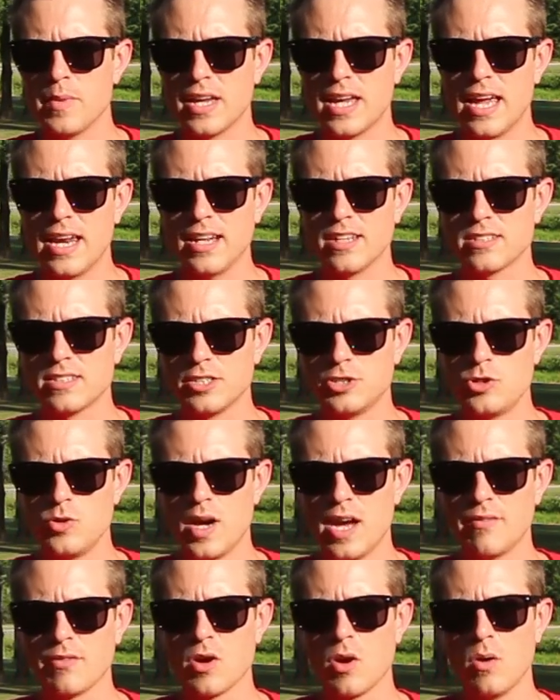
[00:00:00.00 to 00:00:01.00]
mechanics that you
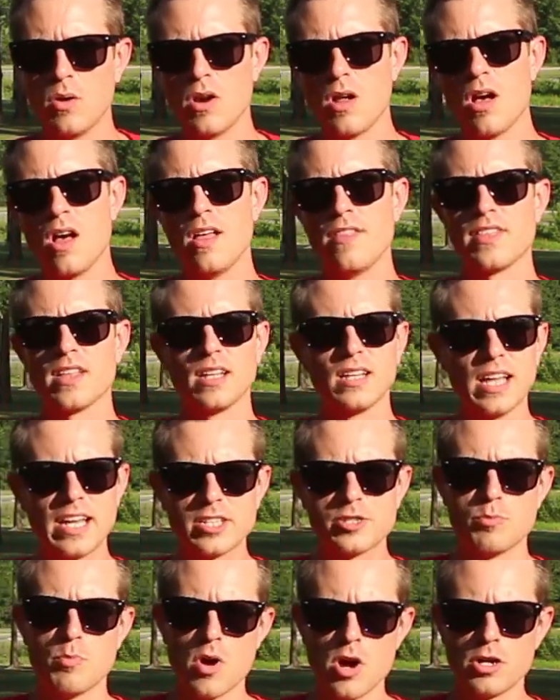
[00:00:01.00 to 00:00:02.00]
have going on, the
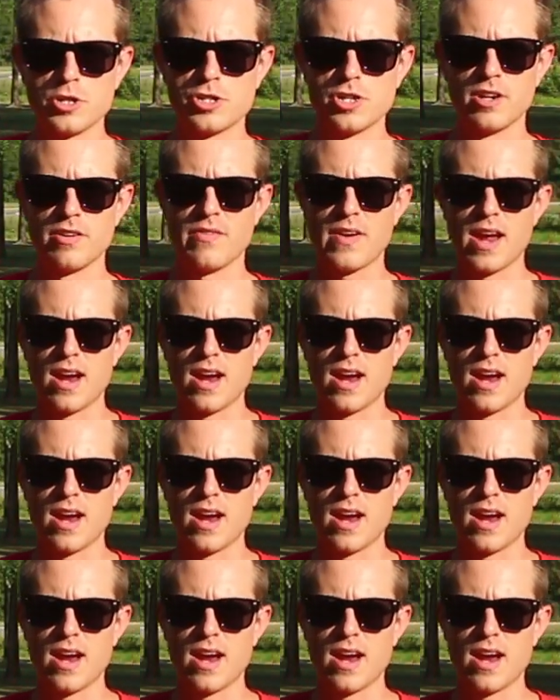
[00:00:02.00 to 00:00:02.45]
less margin of